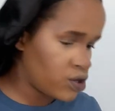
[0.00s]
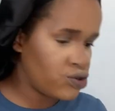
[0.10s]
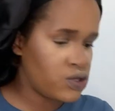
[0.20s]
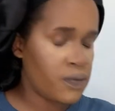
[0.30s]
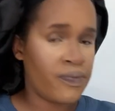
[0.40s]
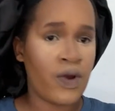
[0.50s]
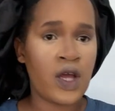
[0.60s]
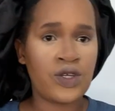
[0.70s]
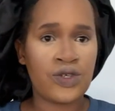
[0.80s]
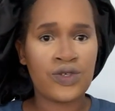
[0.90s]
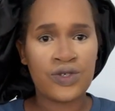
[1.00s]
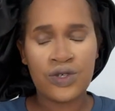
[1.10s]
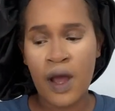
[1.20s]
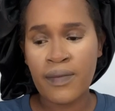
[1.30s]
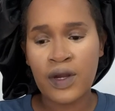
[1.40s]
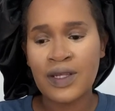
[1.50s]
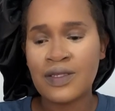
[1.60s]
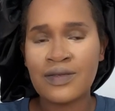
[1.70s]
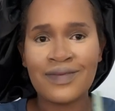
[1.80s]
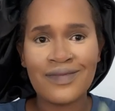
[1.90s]
use a brush. I'm gonna
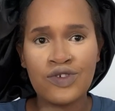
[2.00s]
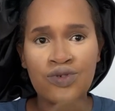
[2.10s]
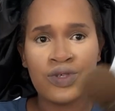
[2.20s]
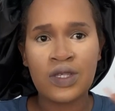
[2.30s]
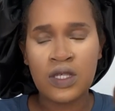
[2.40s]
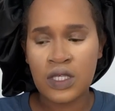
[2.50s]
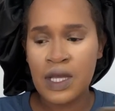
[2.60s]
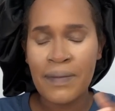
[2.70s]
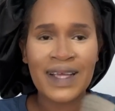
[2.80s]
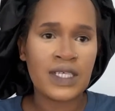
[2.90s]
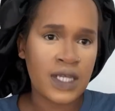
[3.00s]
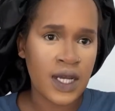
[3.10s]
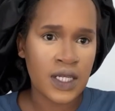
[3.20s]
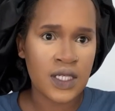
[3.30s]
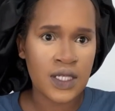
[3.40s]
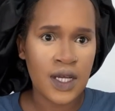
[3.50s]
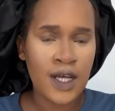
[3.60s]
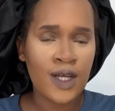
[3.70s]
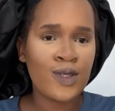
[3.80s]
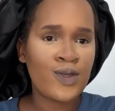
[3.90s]
use the shimmer shade
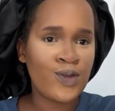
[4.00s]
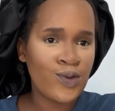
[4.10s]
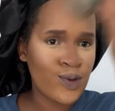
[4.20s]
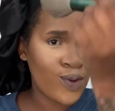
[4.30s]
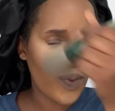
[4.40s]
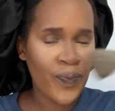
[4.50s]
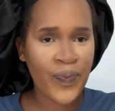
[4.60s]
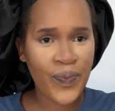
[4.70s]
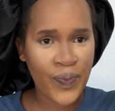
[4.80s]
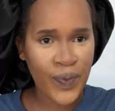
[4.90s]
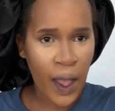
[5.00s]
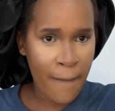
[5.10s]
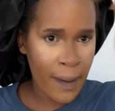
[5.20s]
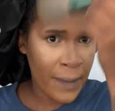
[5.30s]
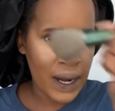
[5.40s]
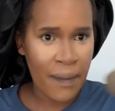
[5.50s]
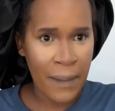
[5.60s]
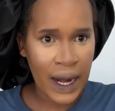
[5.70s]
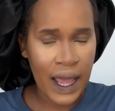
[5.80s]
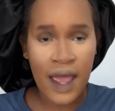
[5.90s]
to babala
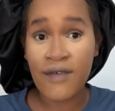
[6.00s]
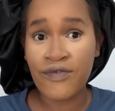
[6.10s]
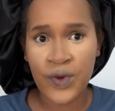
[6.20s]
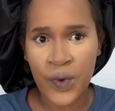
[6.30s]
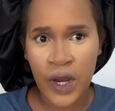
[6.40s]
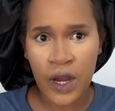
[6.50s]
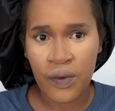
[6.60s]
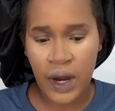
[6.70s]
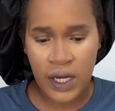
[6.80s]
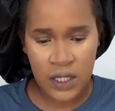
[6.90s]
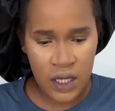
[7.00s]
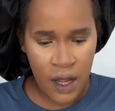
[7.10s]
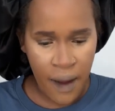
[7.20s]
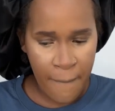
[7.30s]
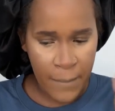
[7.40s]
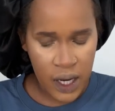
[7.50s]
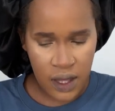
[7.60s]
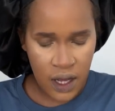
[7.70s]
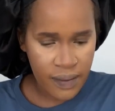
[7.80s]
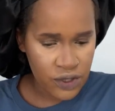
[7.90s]
babala everywhere, right? But I
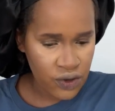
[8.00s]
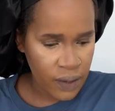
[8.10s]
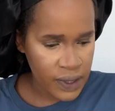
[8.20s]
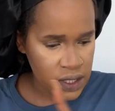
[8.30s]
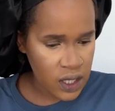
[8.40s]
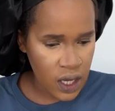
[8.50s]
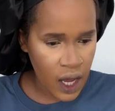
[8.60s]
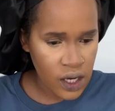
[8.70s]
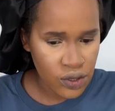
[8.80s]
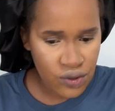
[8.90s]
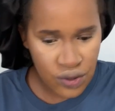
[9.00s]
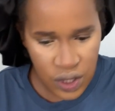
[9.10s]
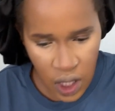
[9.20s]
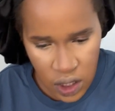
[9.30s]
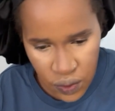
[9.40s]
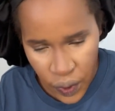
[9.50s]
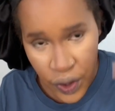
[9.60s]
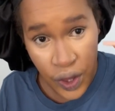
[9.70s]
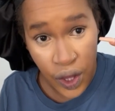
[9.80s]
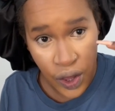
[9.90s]
think I'm doing a mistake. I need to start
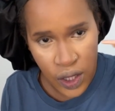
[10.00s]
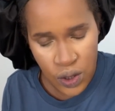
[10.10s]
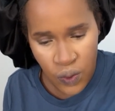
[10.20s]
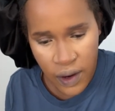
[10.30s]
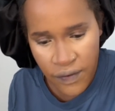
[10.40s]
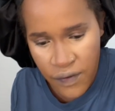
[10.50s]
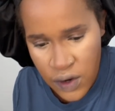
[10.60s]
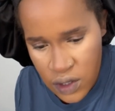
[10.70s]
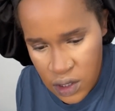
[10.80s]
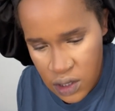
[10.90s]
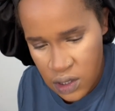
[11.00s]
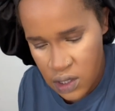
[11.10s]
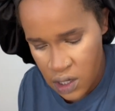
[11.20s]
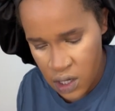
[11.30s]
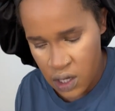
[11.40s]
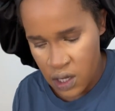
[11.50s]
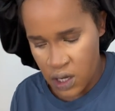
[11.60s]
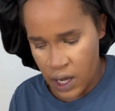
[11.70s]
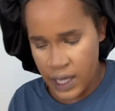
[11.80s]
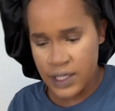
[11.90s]
with this one first,
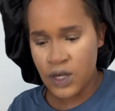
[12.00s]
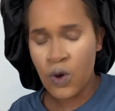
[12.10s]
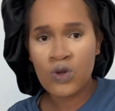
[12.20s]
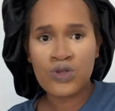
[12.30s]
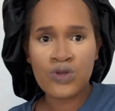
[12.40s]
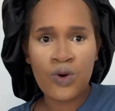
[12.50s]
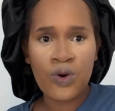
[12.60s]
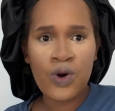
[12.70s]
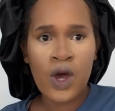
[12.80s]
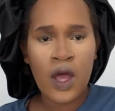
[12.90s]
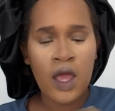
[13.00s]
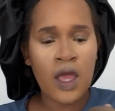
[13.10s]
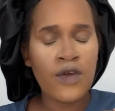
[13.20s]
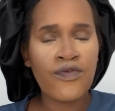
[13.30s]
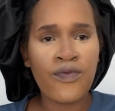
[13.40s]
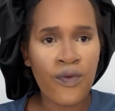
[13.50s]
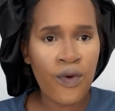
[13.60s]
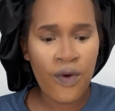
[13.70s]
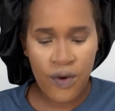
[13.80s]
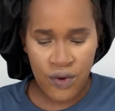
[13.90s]
guys. And also, if
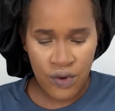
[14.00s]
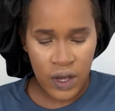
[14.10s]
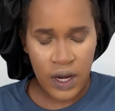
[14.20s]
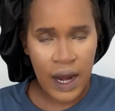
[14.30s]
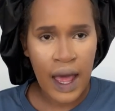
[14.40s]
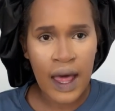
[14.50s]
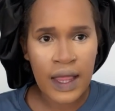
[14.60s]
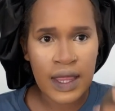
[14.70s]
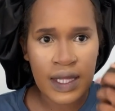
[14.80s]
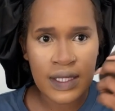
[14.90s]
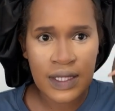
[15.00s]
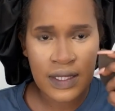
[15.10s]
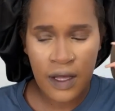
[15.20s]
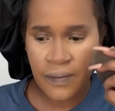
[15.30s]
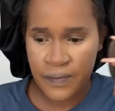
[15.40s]
uira this